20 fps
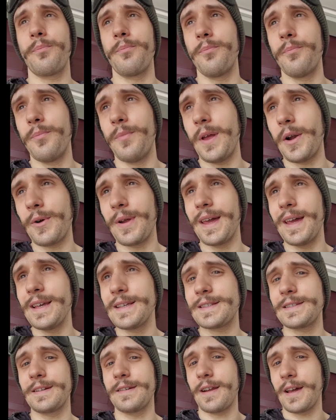There
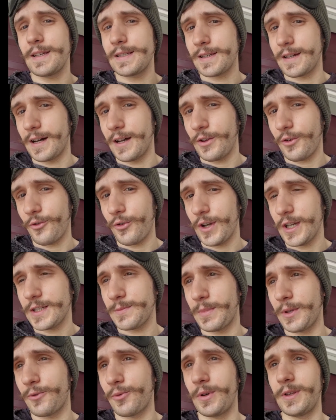is a nice contrast
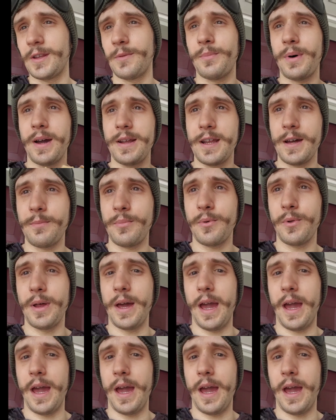between the pineapple